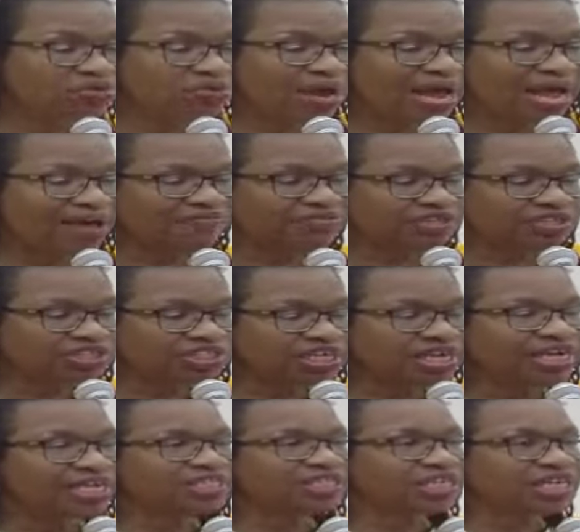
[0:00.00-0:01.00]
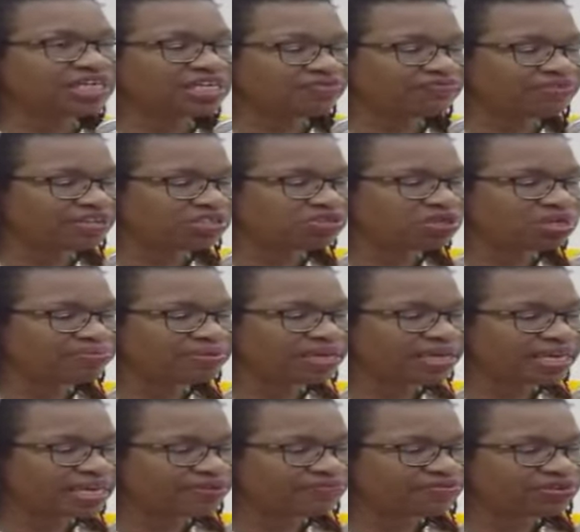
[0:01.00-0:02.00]
You have to change individual
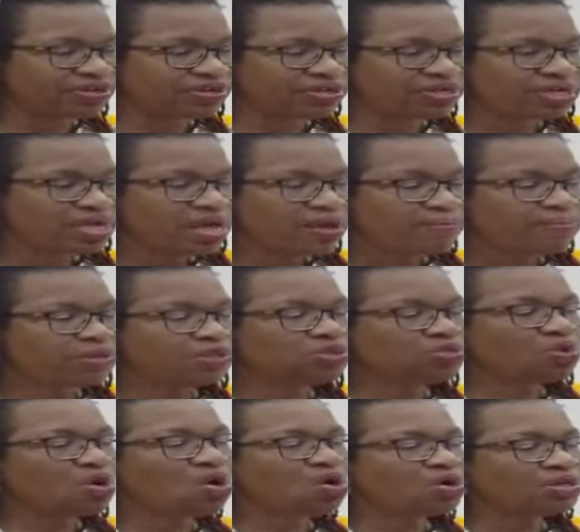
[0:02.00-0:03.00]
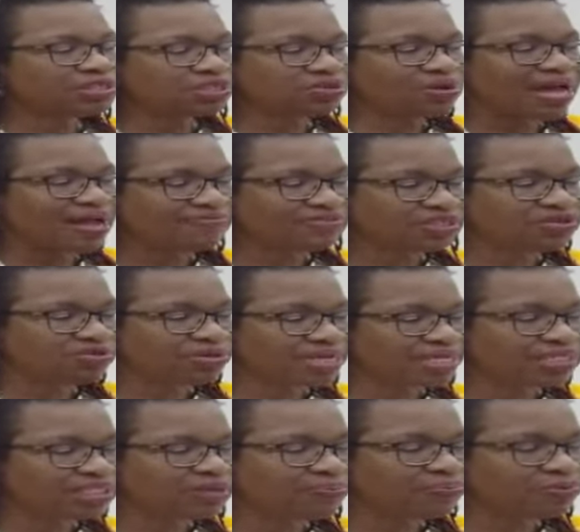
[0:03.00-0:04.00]
behavior, but you also have to
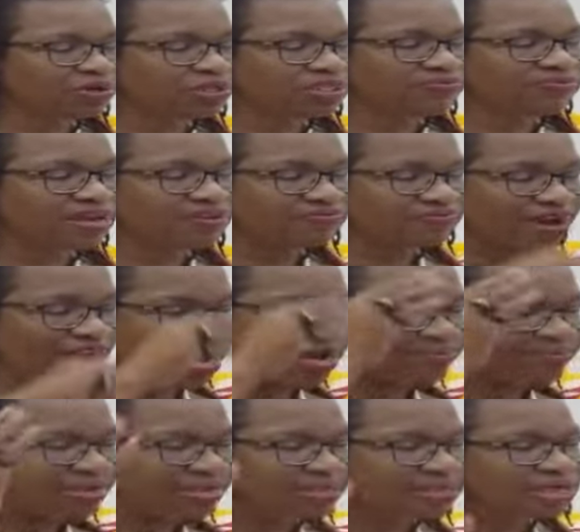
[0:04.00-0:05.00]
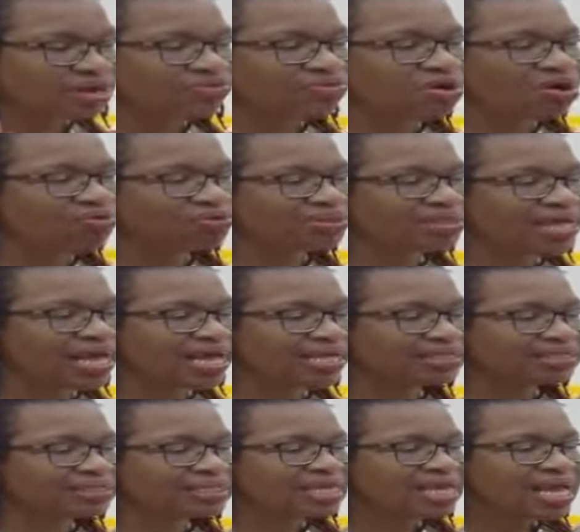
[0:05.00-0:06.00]
create supportive environments around
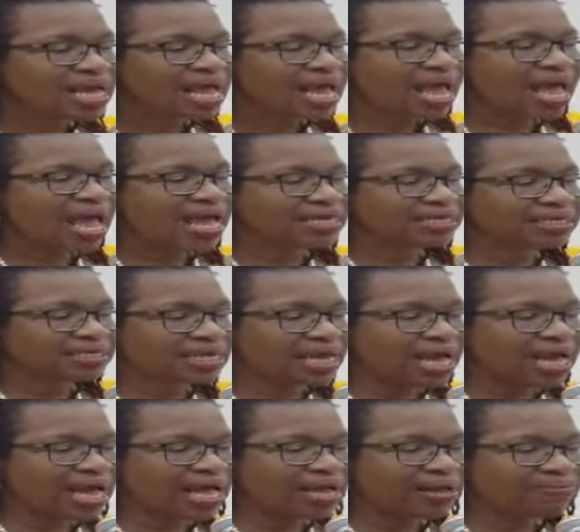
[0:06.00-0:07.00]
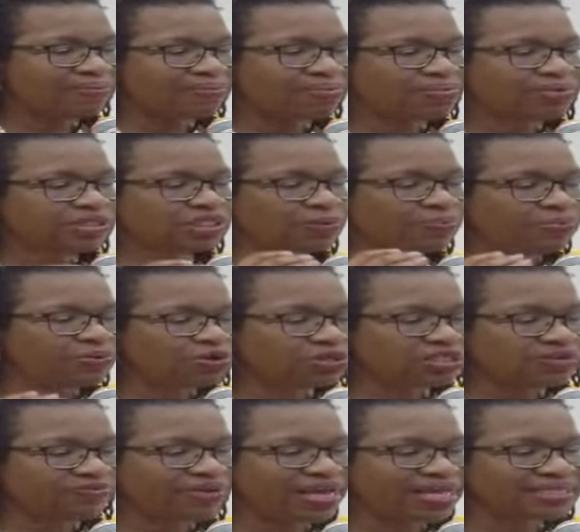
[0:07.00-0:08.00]
that and
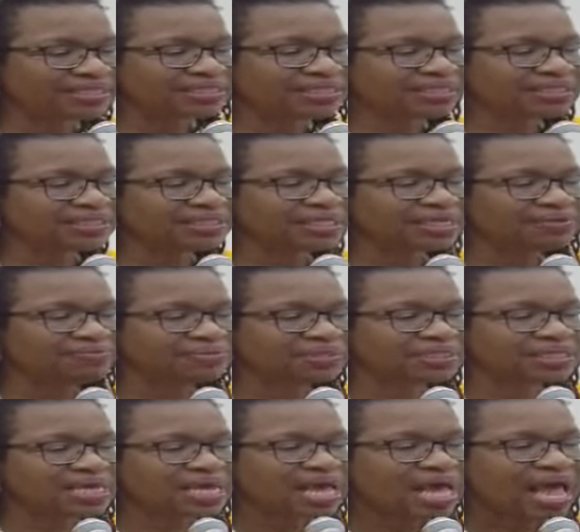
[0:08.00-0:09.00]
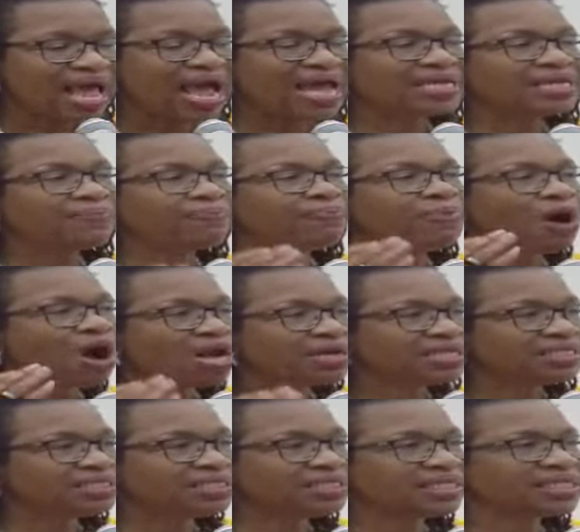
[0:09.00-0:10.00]
supportive health systems, and the
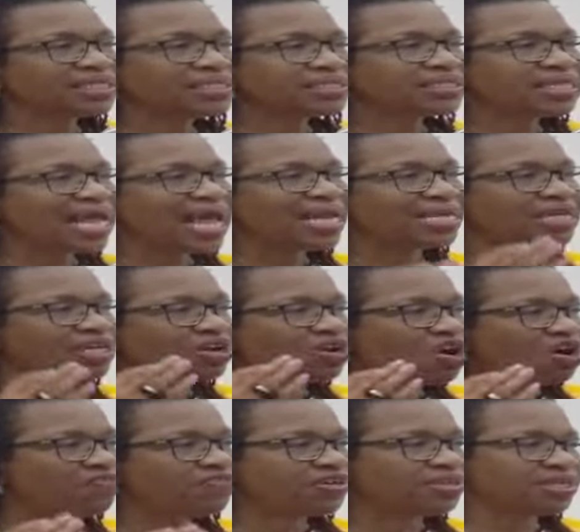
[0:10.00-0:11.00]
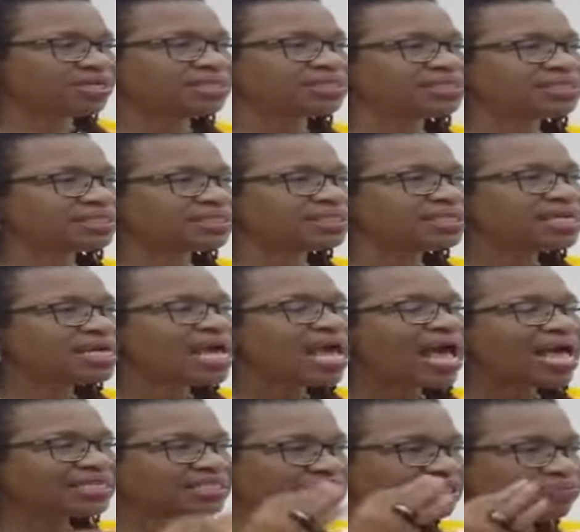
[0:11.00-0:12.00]
policies and the governance
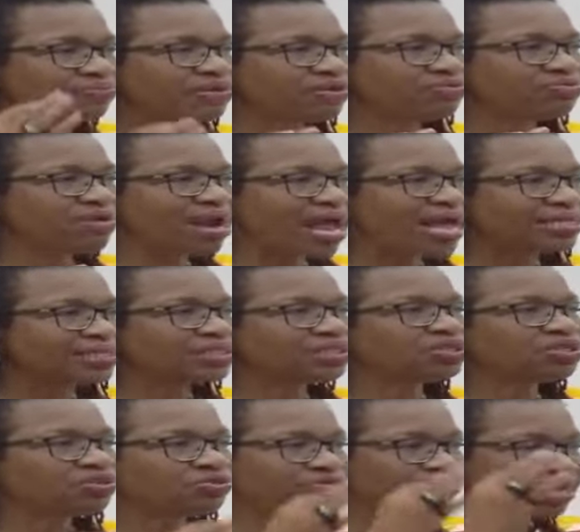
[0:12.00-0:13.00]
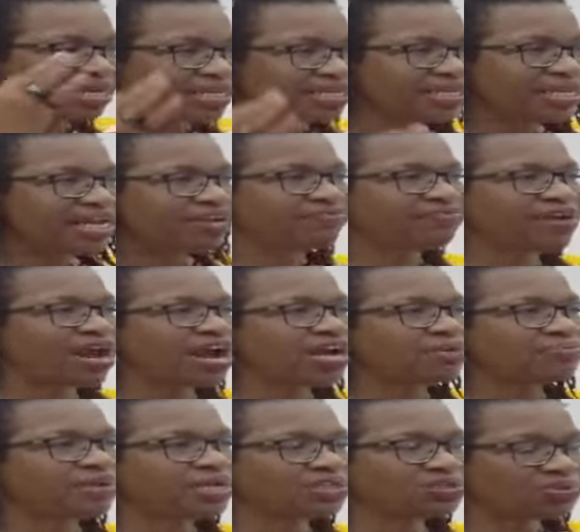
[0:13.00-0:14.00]
has to be right to create the
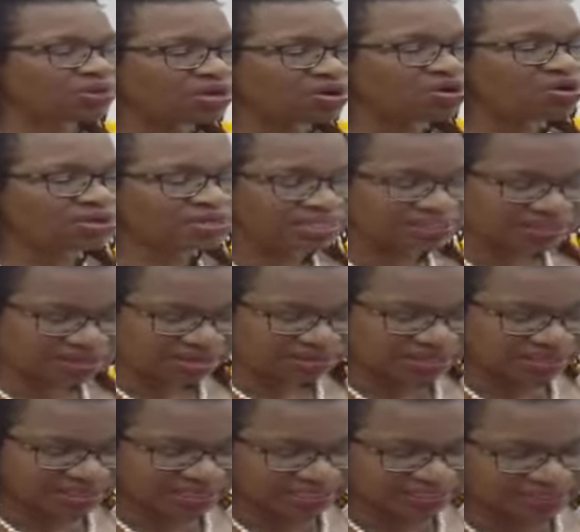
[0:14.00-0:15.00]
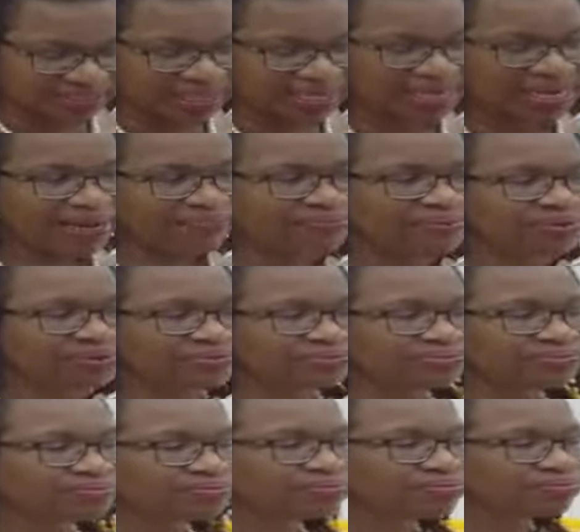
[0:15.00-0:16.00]
environment where all these other things can happen.